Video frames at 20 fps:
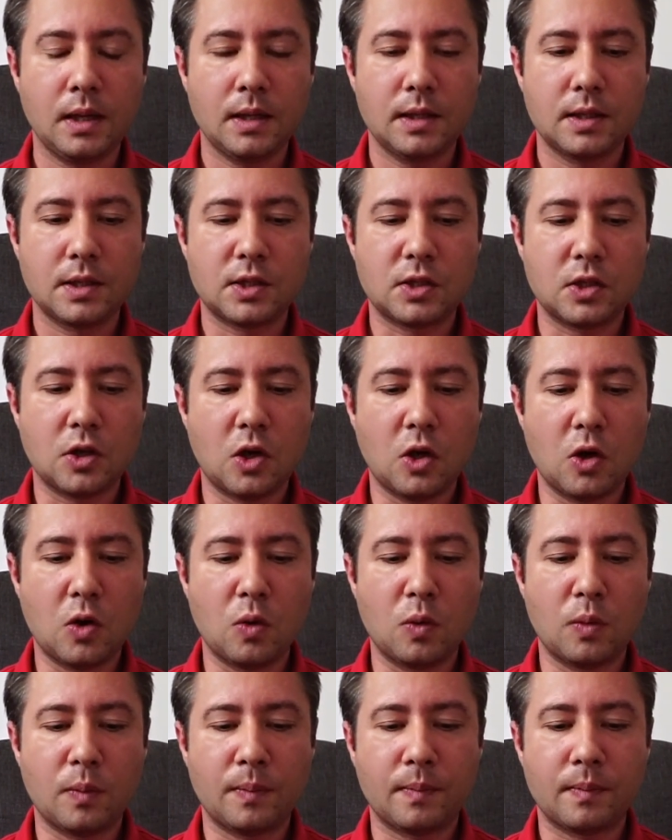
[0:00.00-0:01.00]

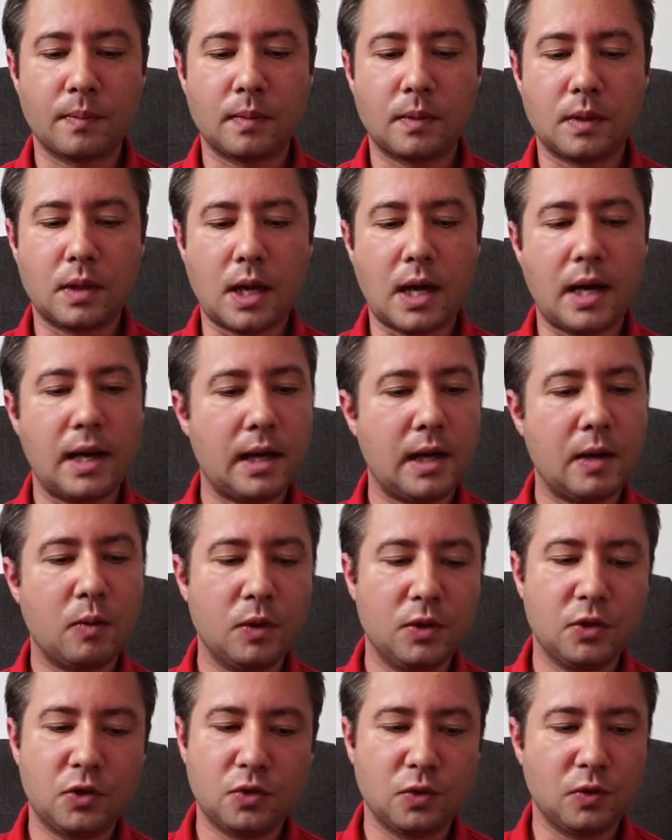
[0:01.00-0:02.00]
So I
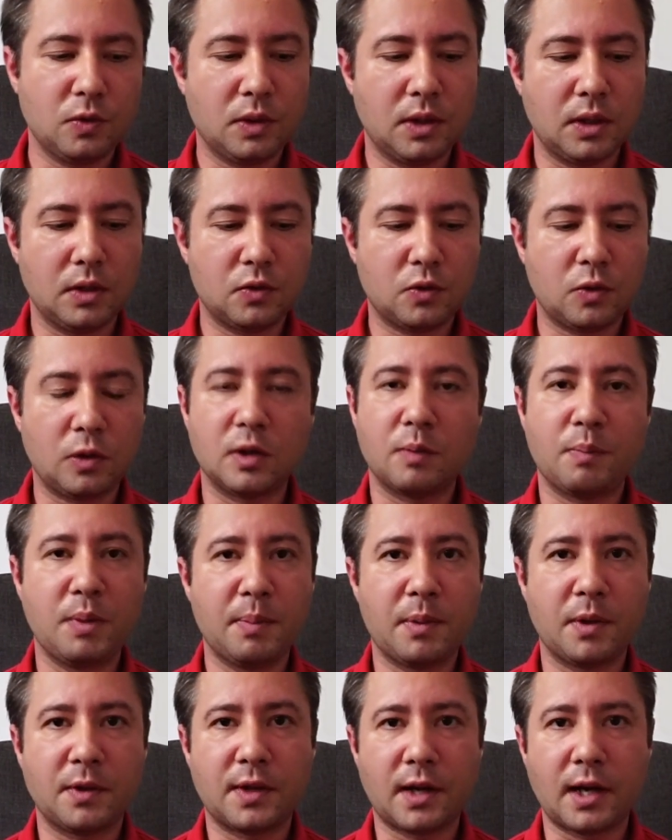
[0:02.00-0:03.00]
went to all the
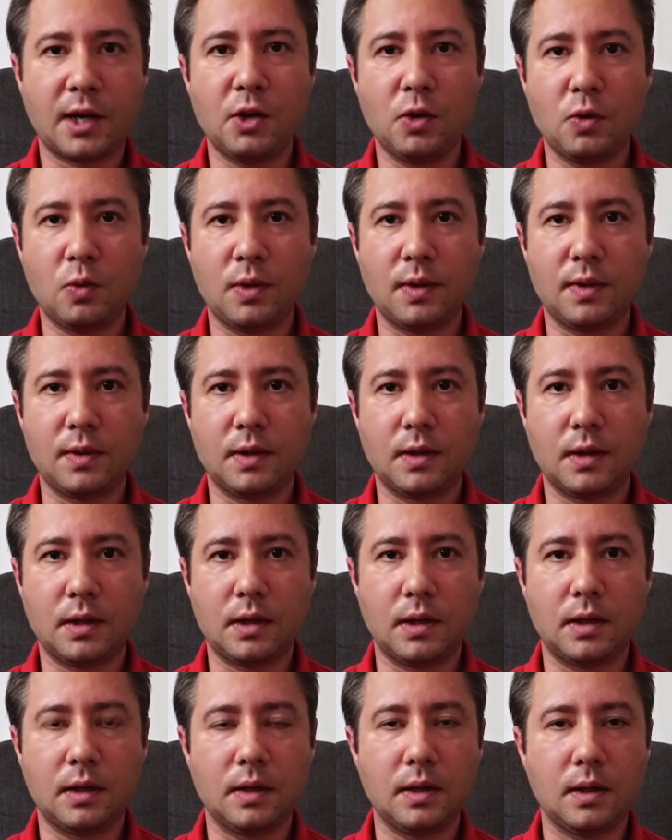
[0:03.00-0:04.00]
people that I knew
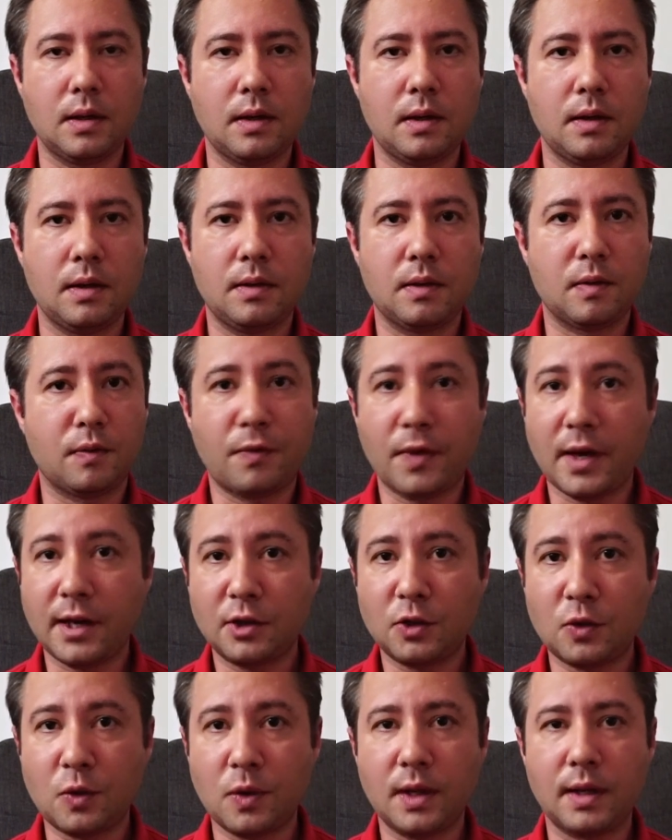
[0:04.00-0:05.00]
in the
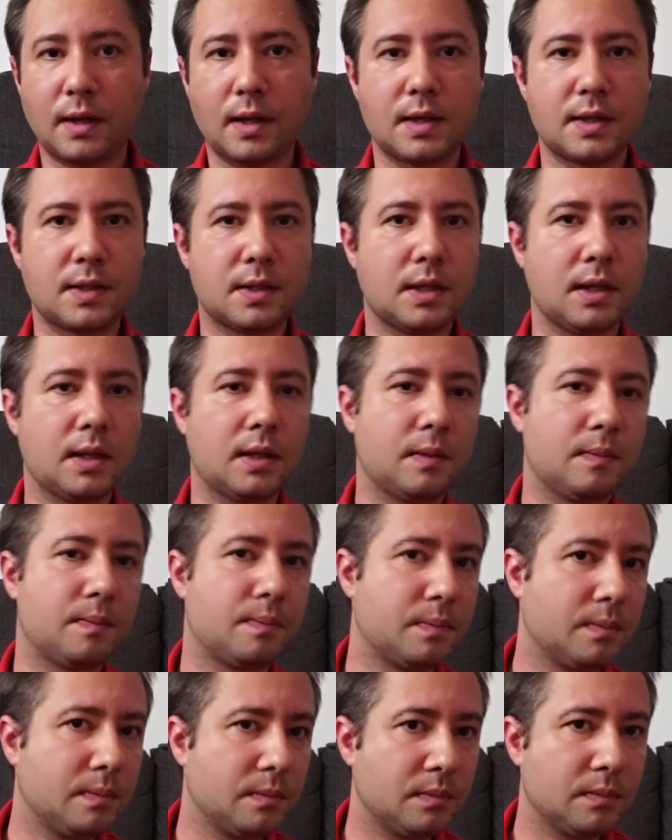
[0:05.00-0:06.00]
factory, and I said,
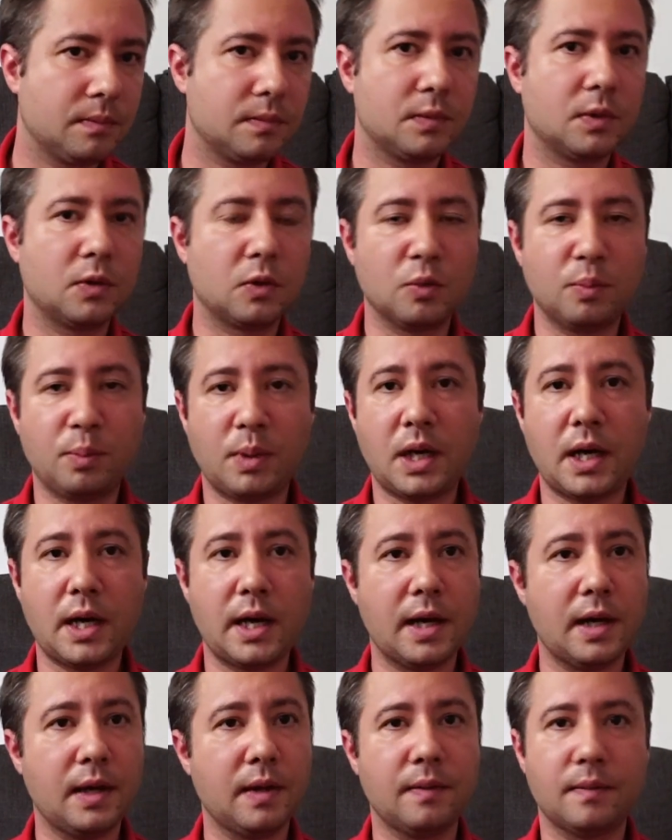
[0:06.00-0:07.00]

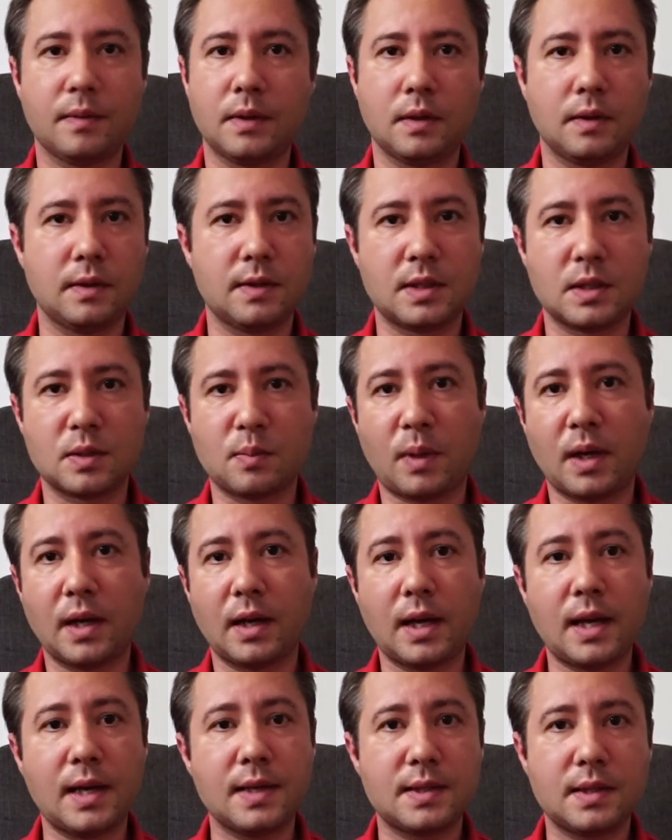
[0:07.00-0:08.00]
goodbye, this is my
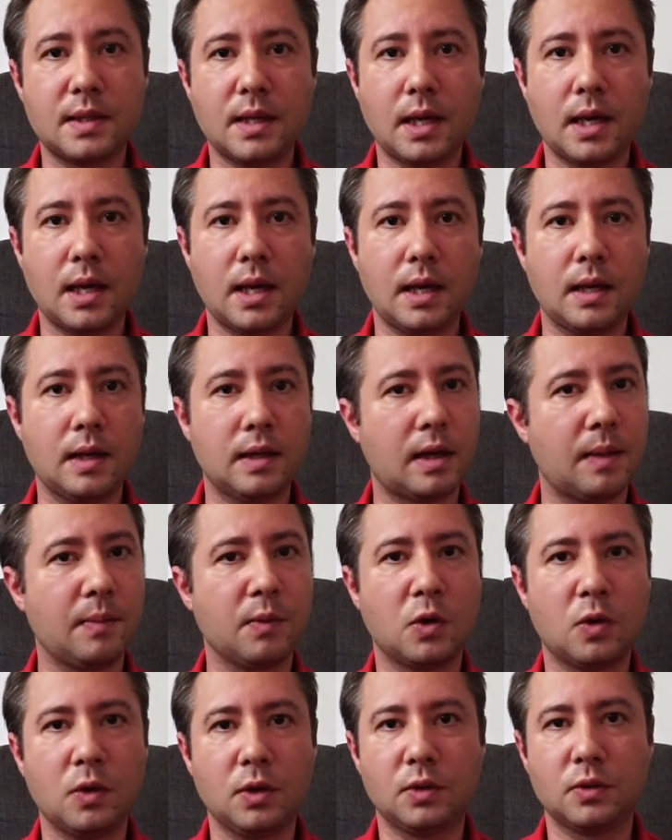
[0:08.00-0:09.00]
last day, I'm
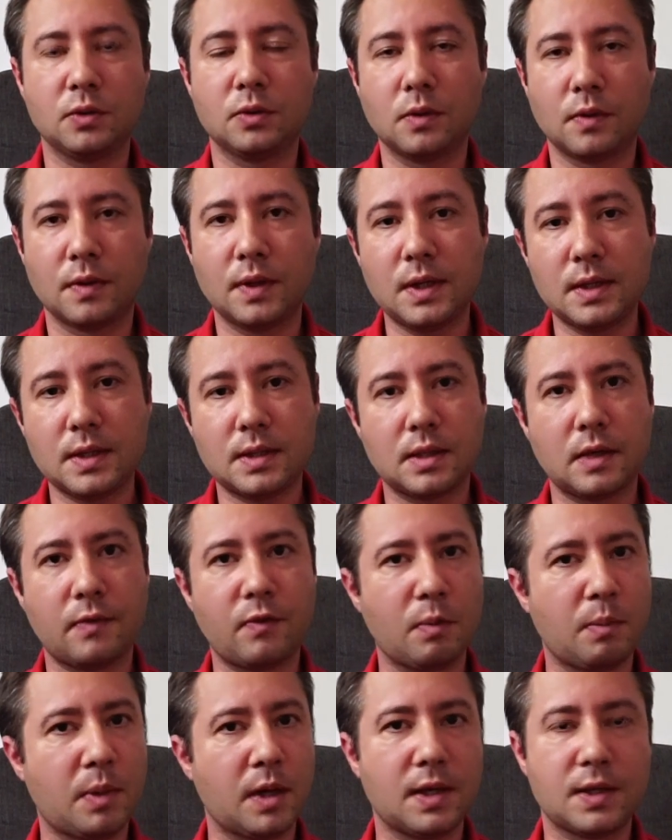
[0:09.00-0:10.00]
going to do this.
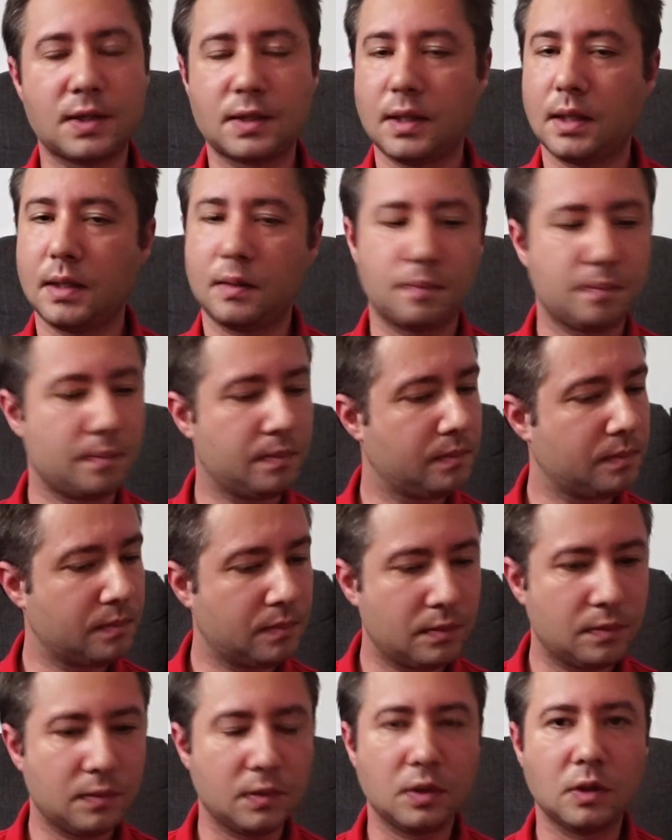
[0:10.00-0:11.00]
Everybody said,
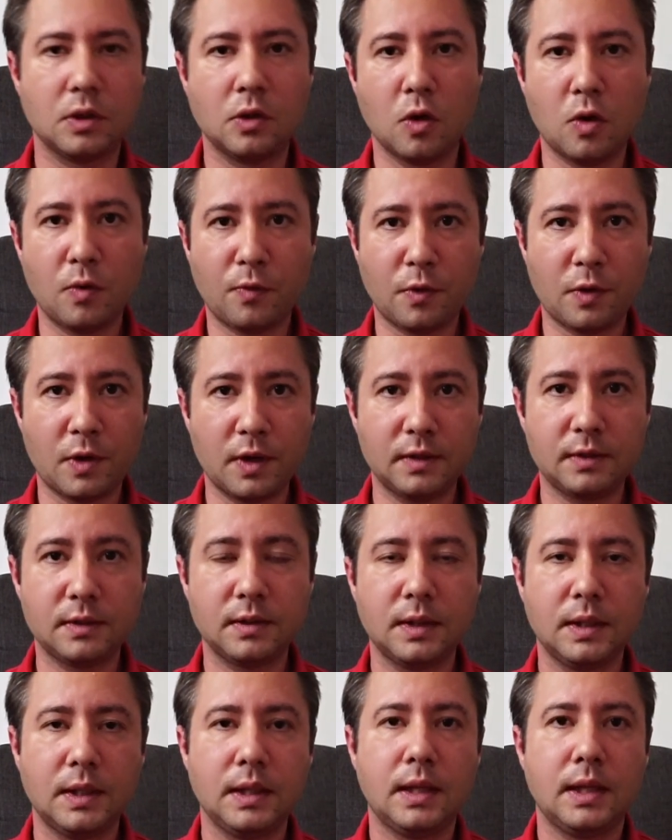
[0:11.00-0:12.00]
go for it.
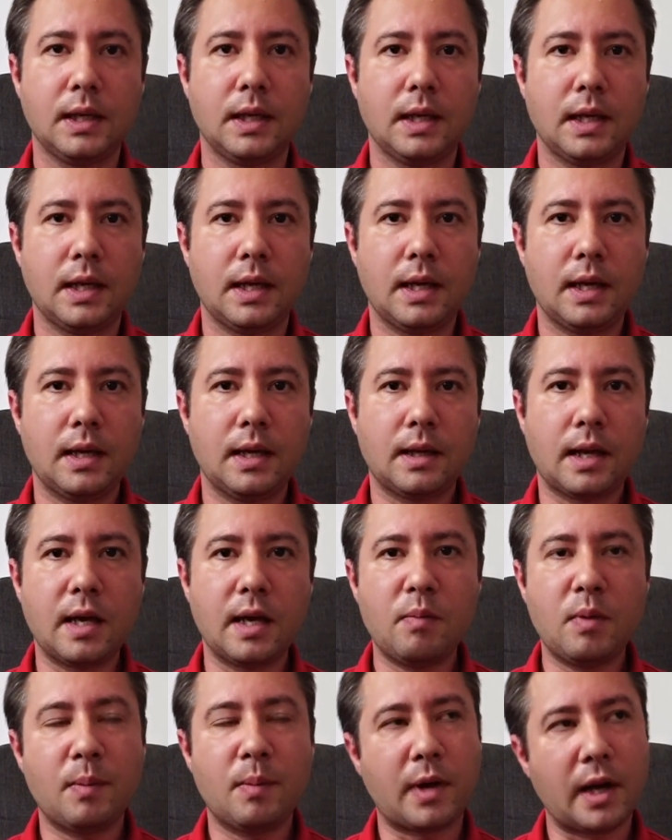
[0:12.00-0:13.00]
And I
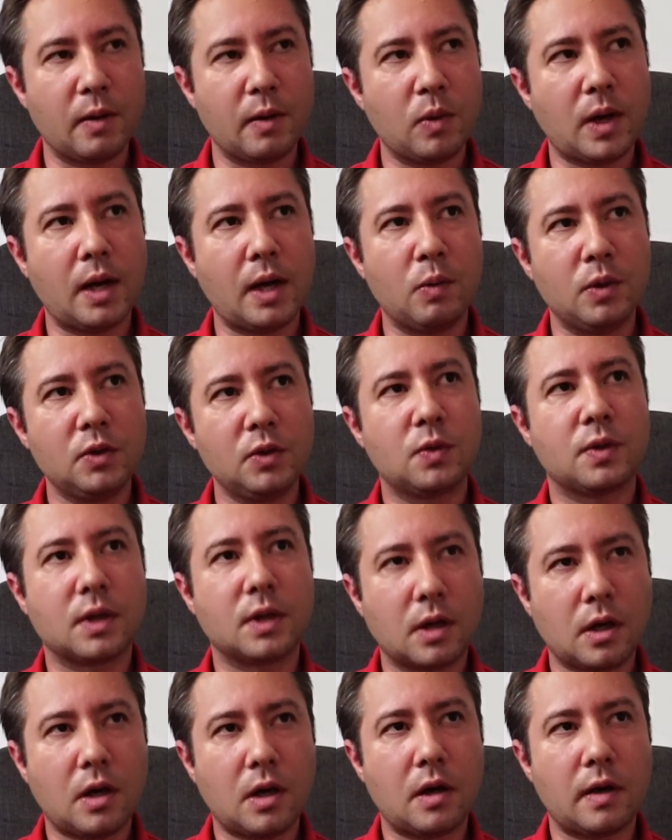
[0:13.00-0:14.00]
remember I went to
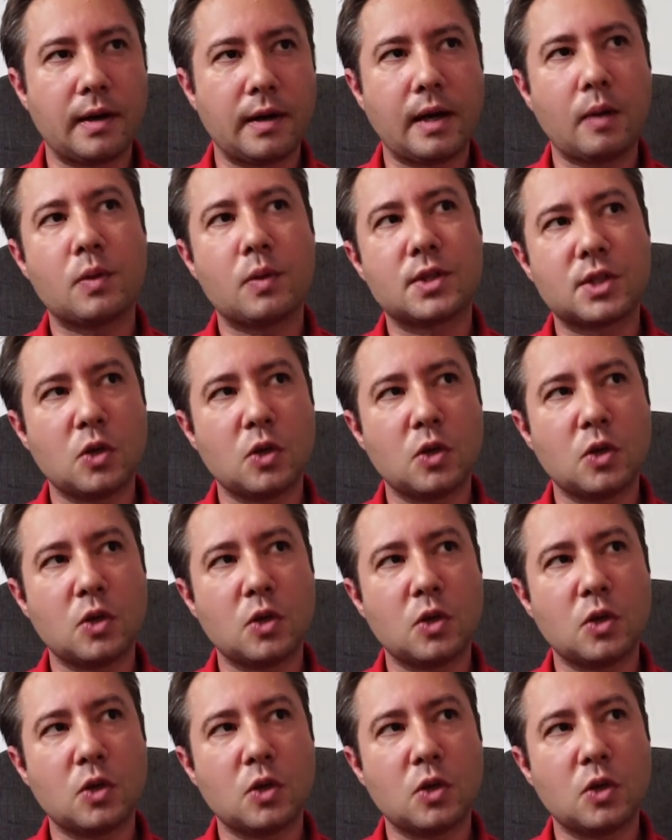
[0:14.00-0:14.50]
the car and I was